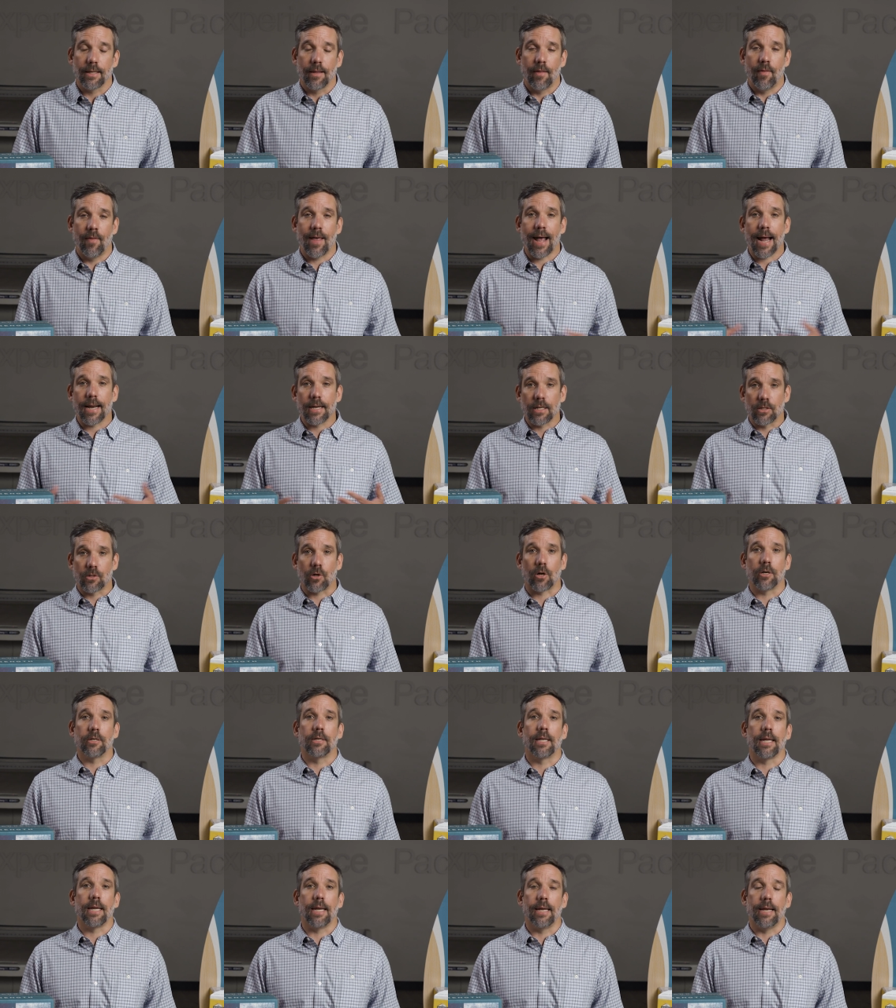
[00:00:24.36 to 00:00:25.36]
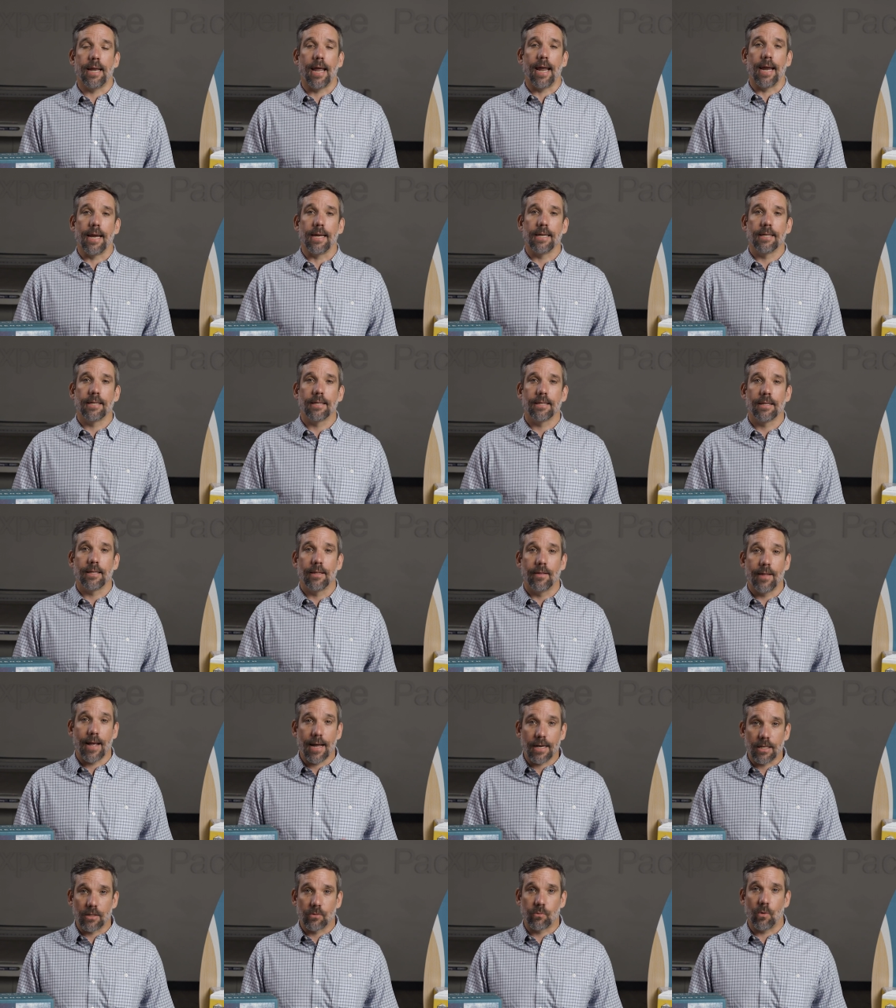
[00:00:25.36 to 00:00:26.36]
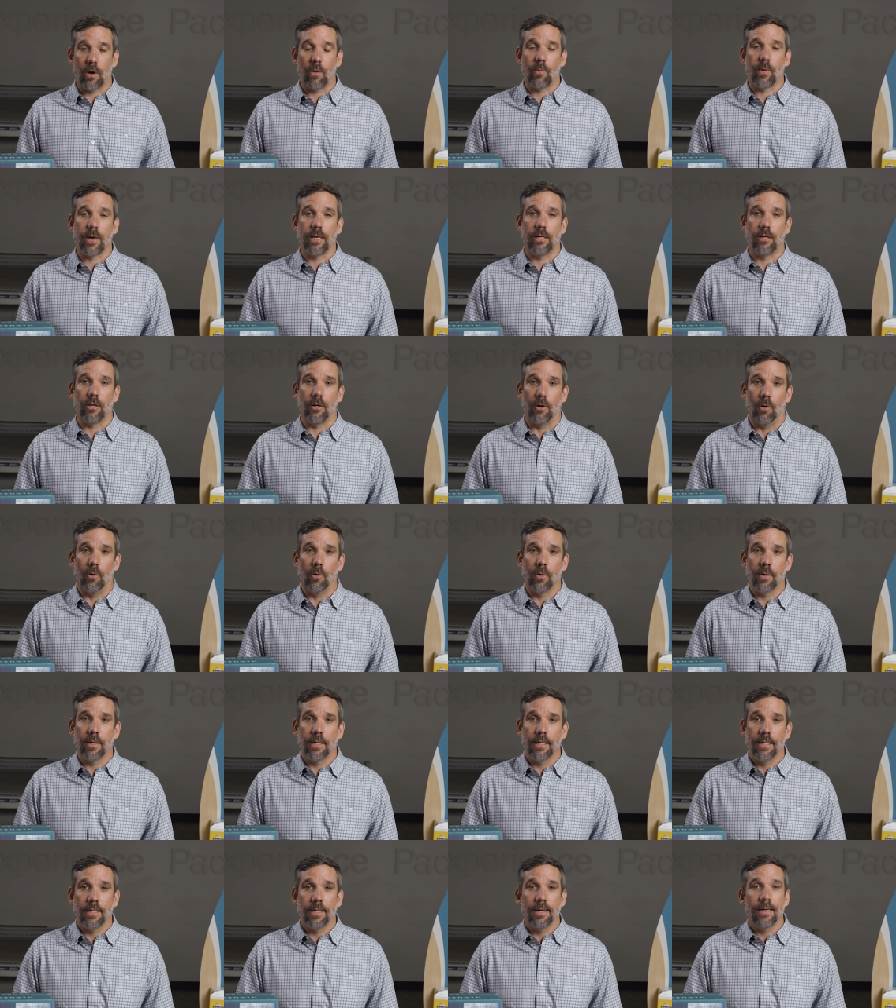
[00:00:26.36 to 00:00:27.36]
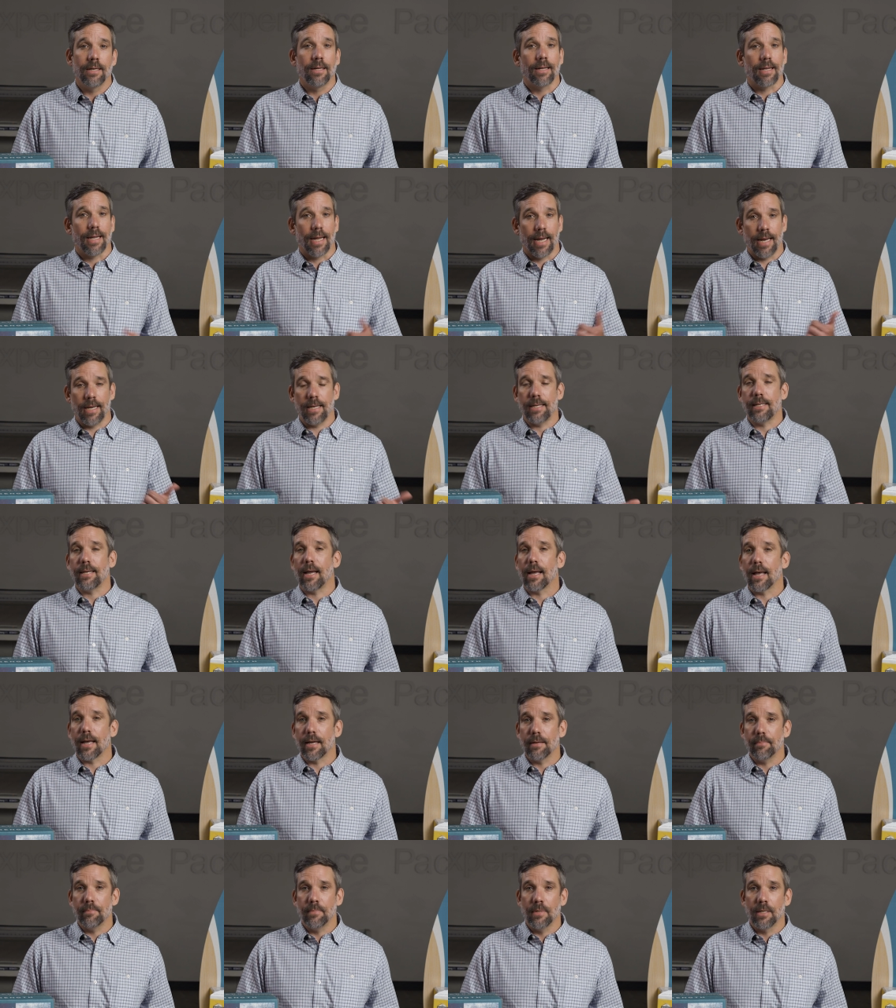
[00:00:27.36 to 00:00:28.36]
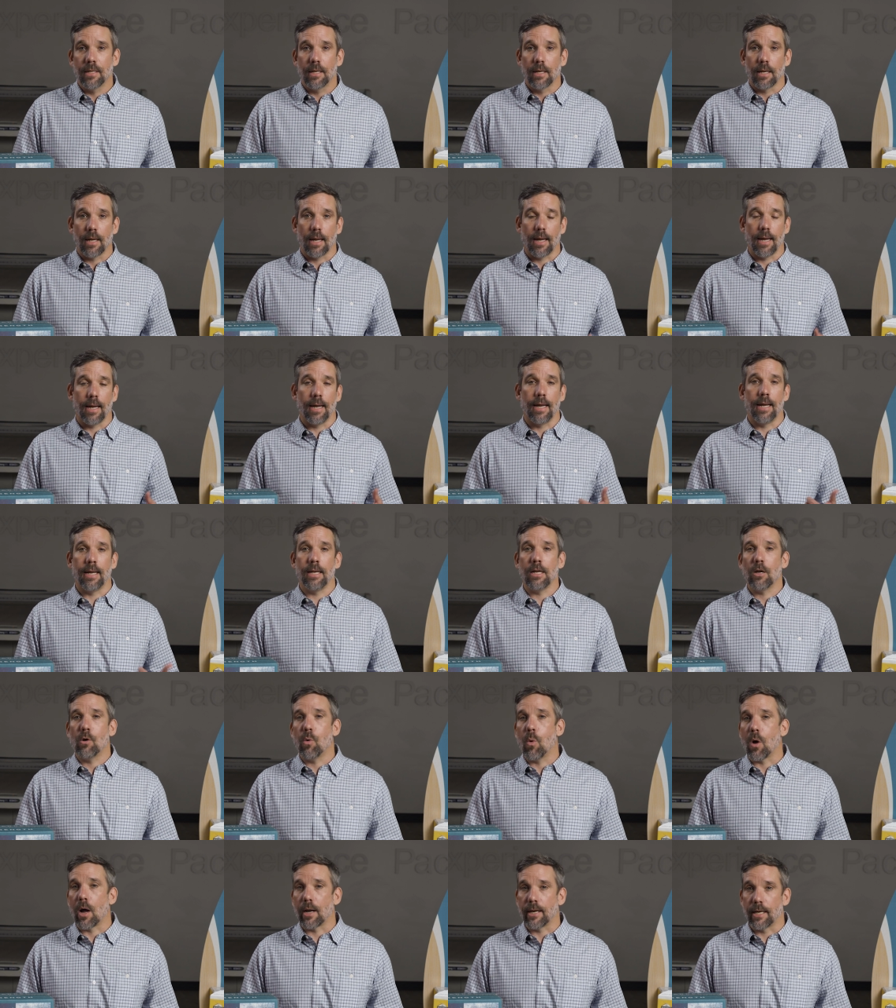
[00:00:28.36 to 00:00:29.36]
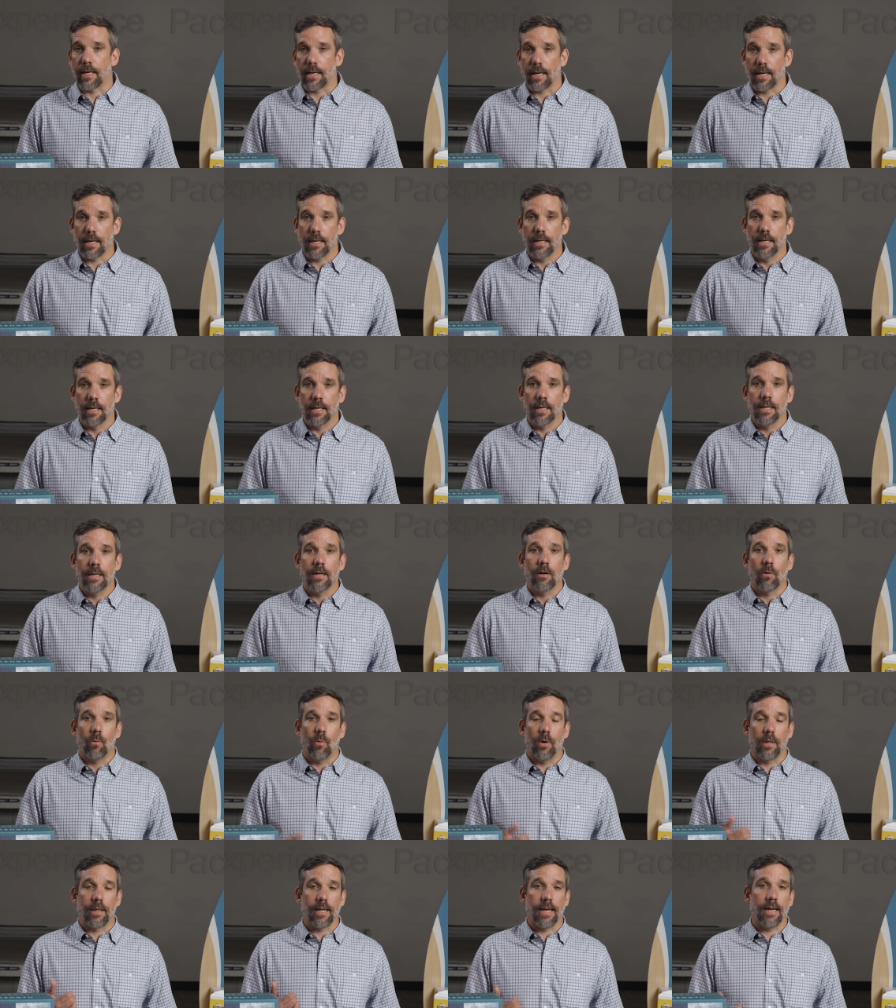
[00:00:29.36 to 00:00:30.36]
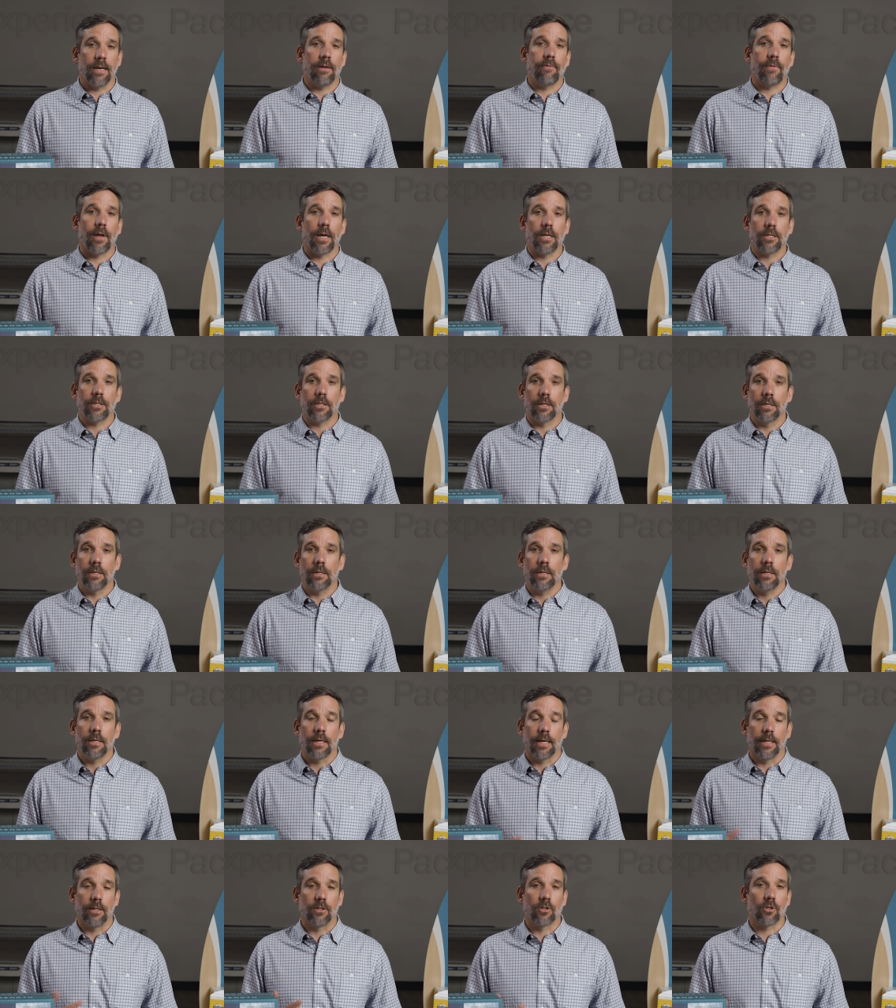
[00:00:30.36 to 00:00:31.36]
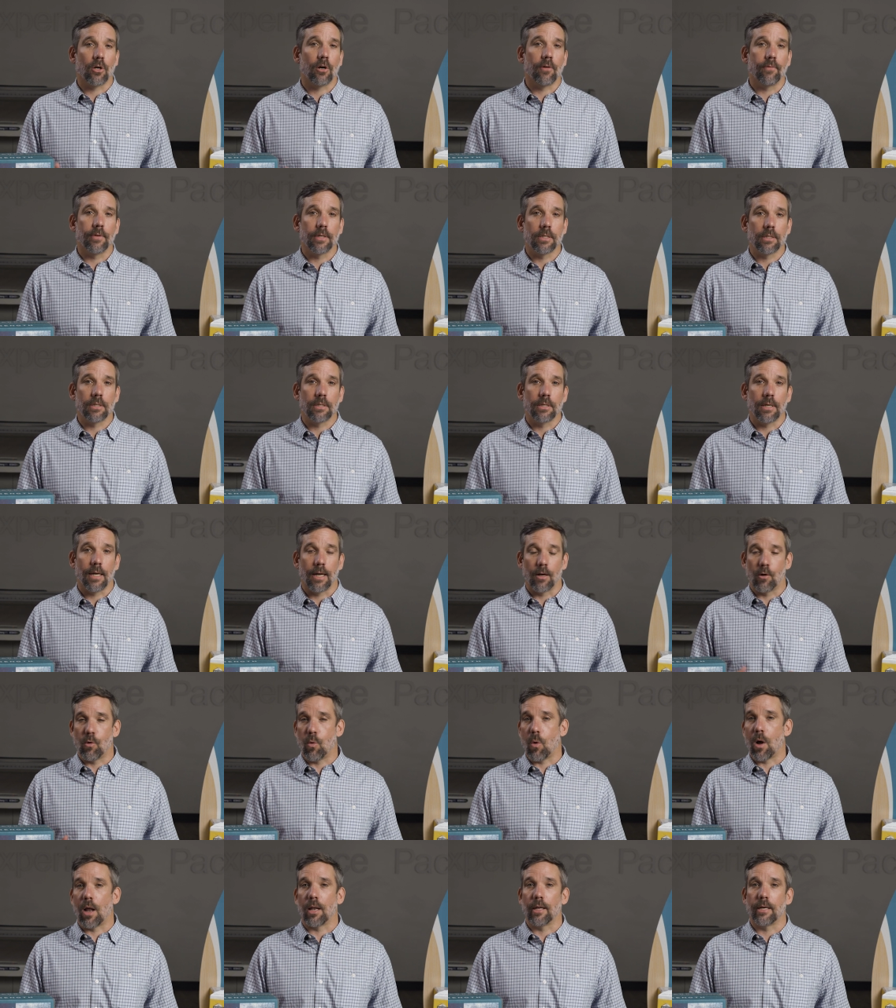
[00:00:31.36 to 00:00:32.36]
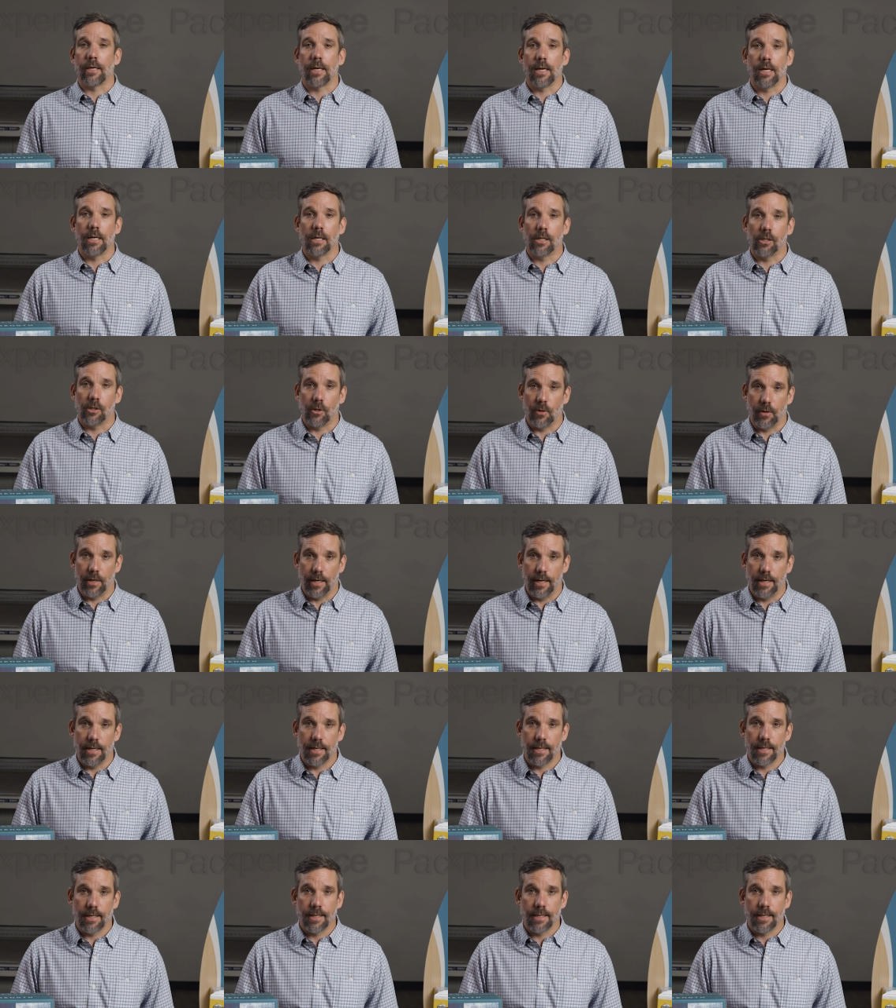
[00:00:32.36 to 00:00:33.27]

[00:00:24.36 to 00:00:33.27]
That is our DNA. That is what we do. Anytime, any quantity, with innovation and service and quality included.